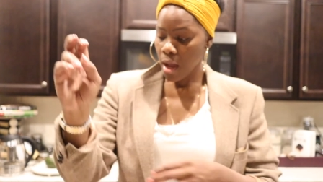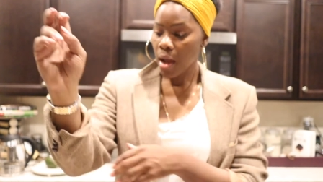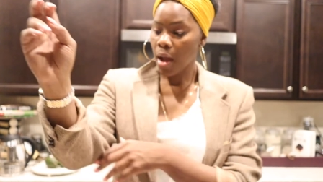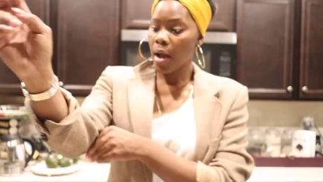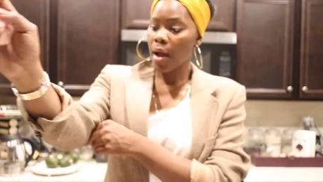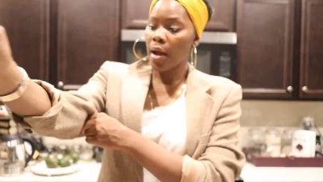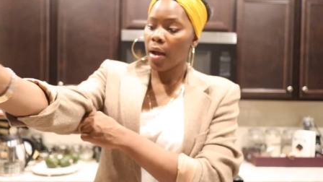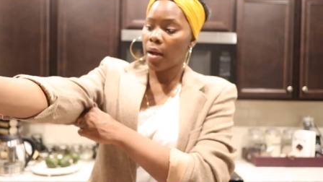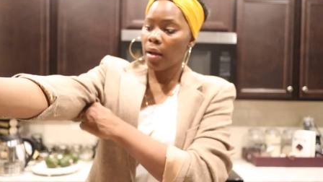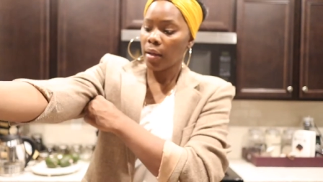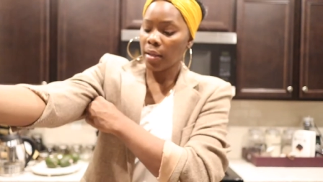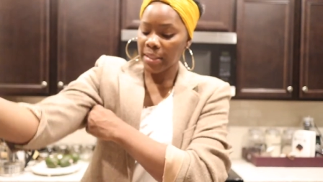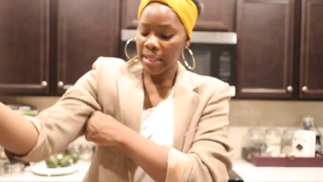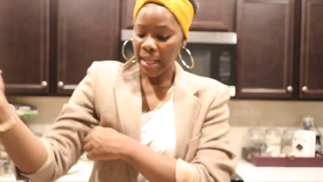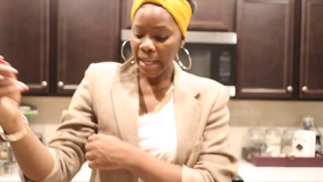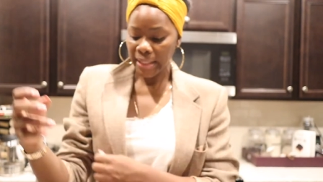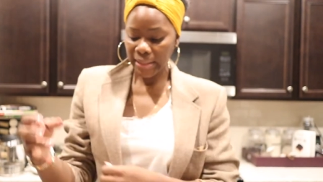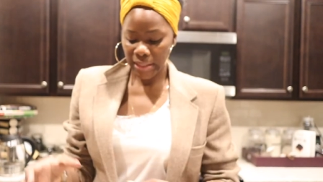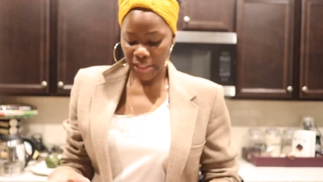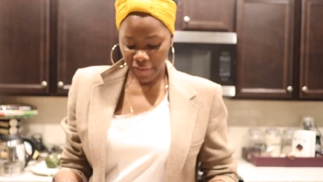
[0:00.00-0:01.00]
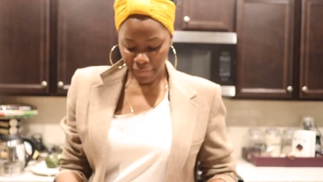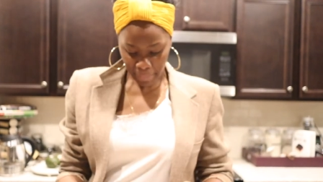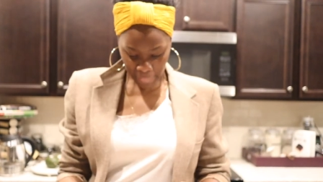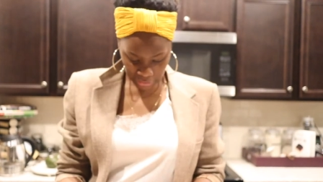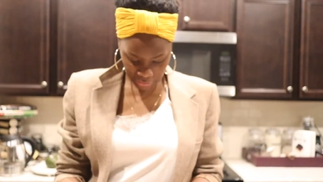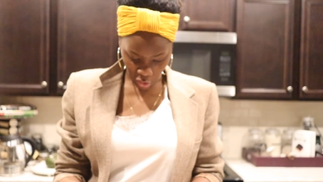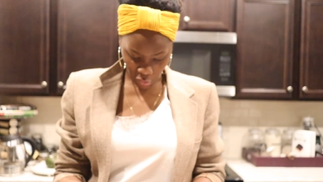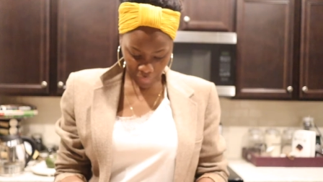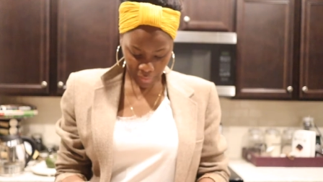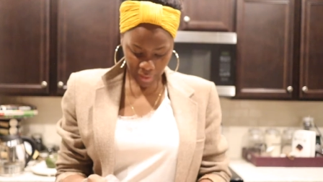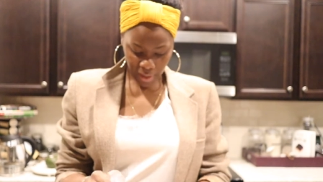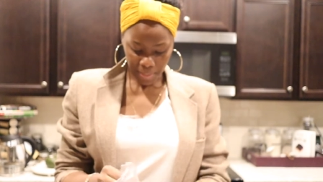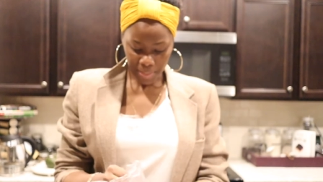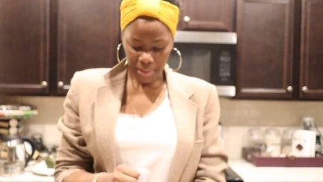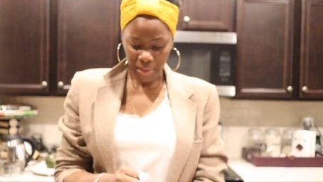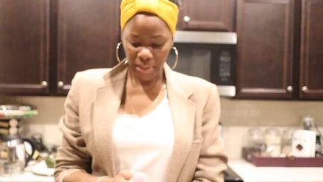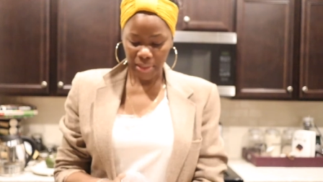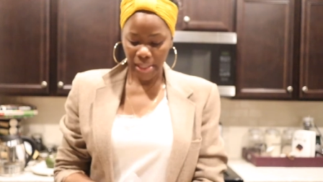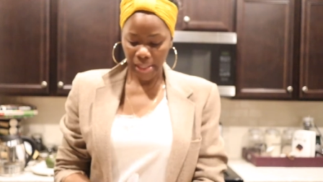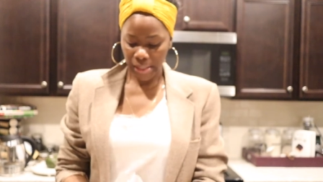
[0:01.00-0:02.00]
Uh, I like to give myself a
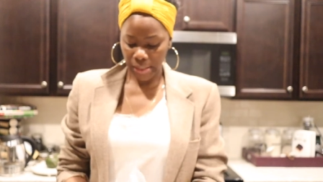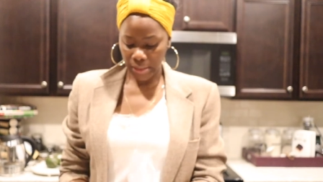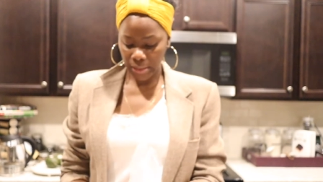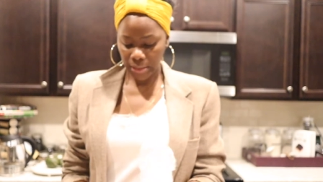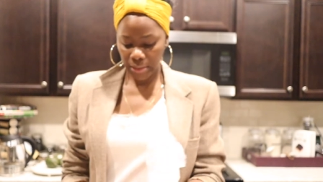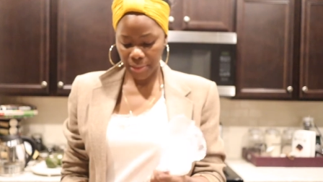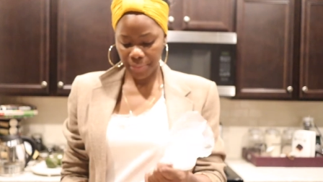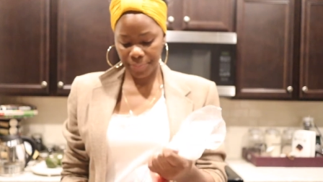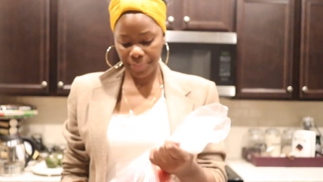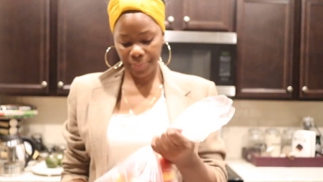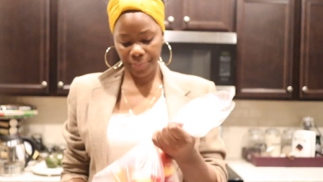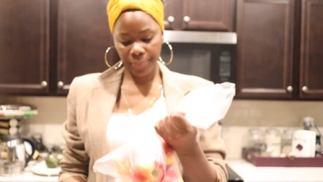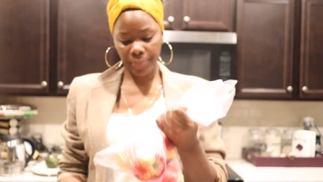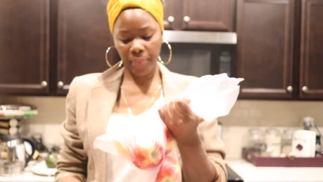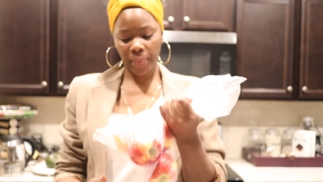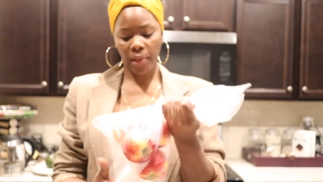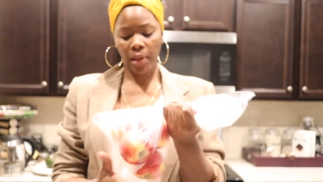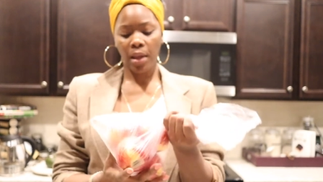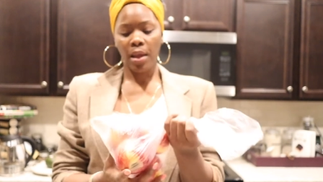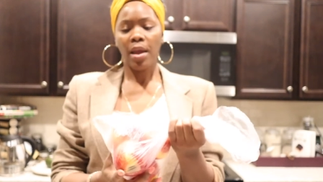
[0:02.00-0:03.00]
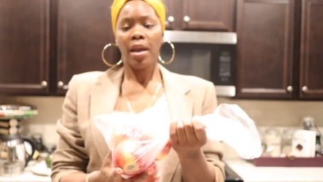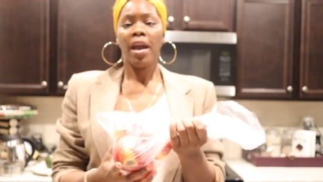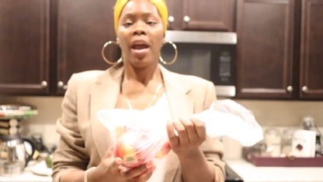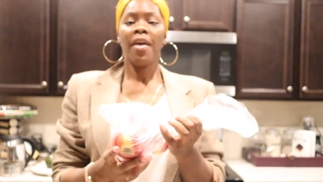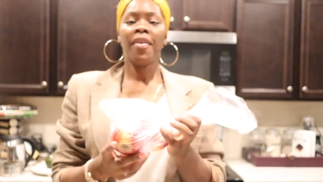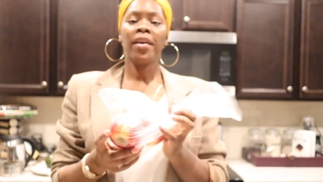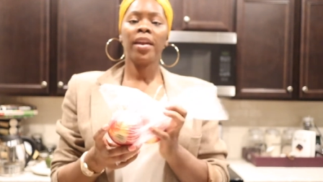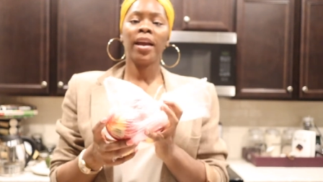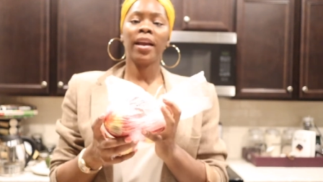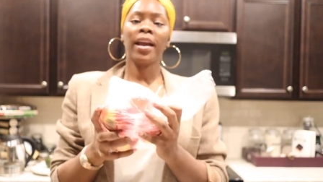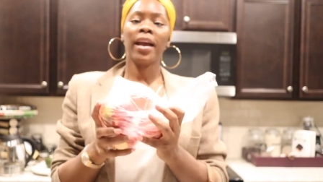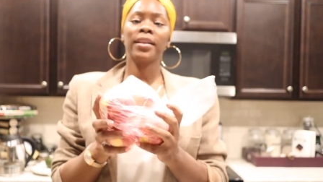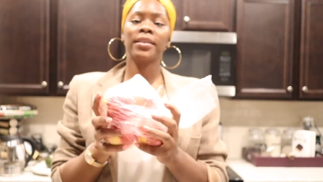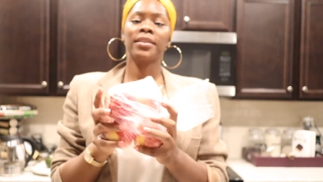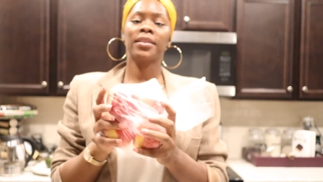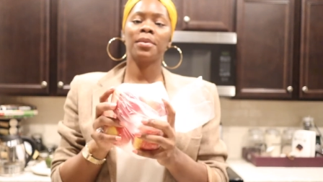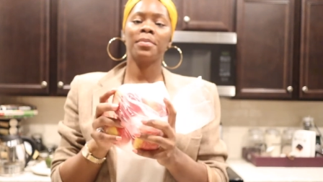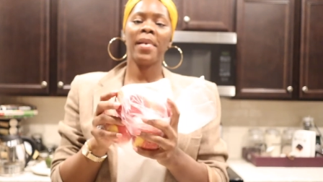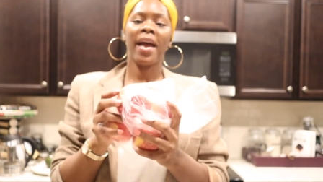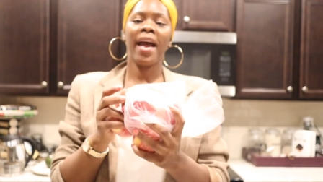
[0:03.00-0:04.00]
couple of days. And then I got
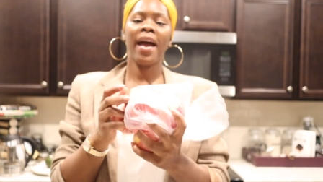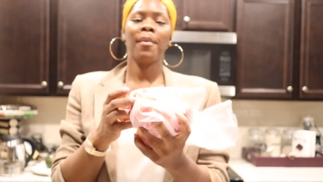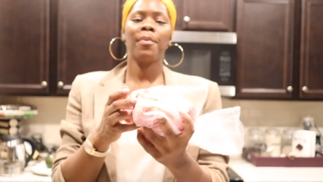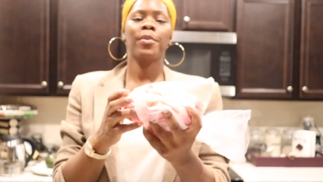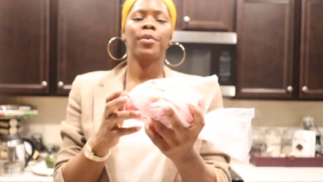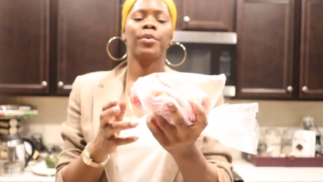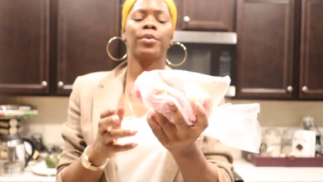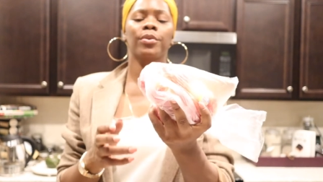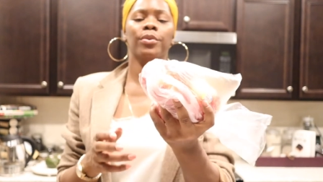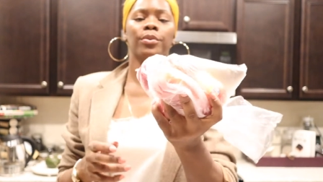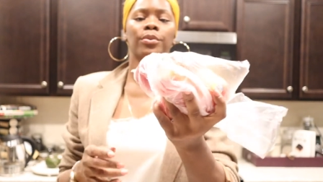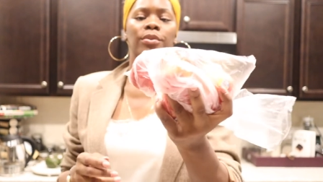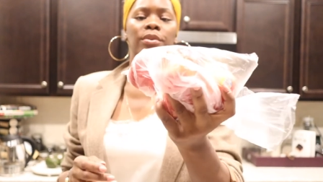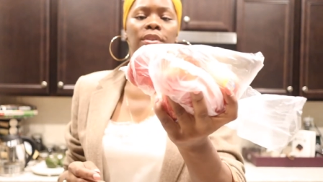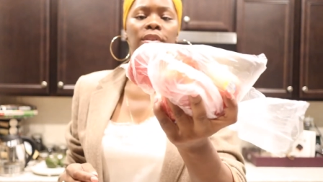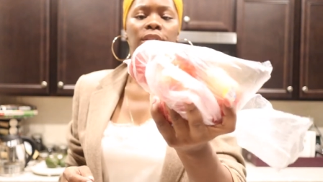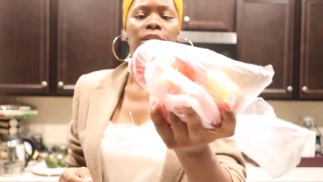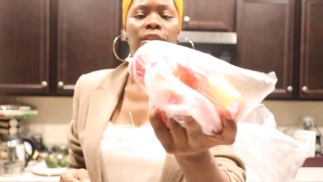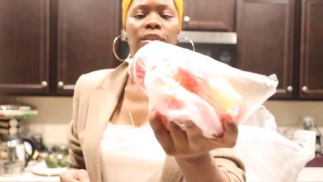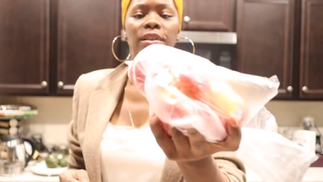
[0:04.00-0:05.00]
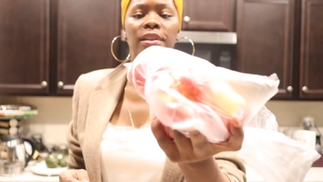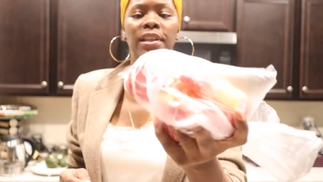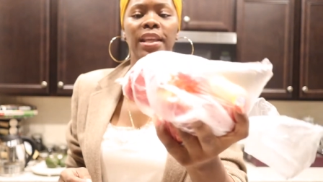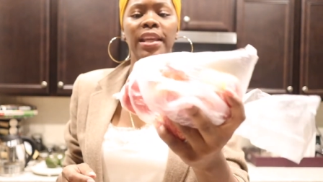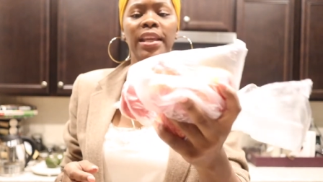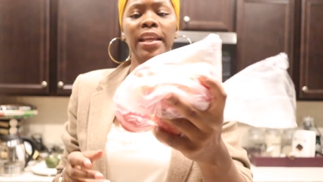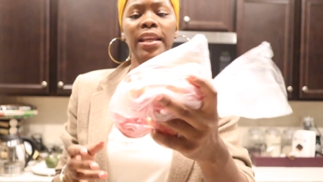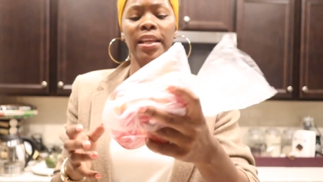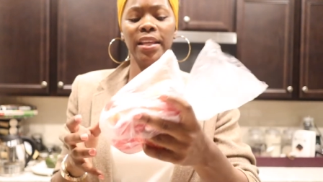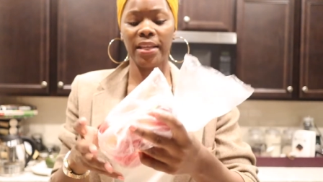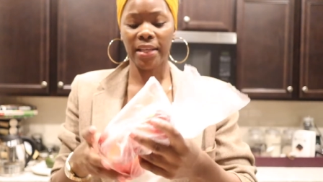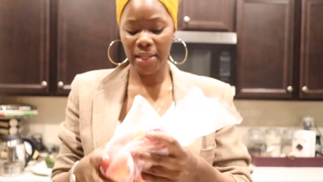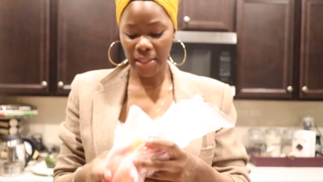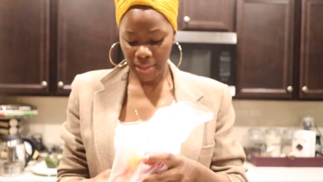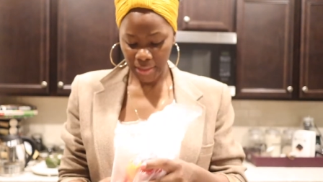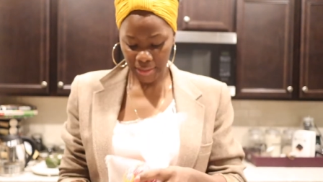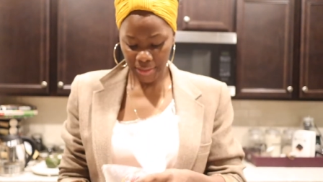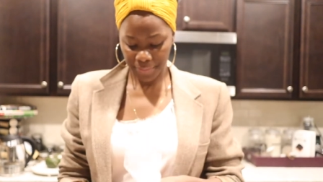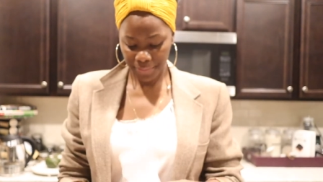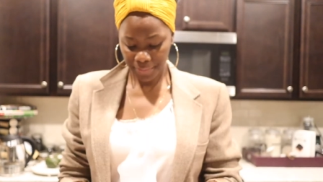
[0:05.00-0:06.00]
some apples.
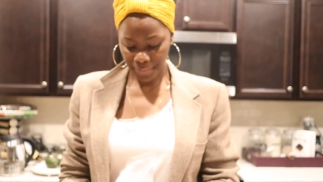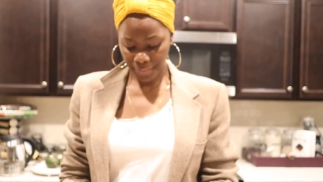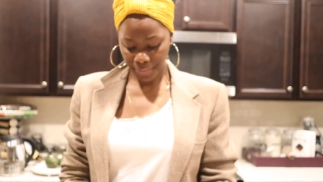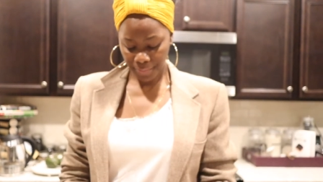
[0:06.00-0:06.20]
These.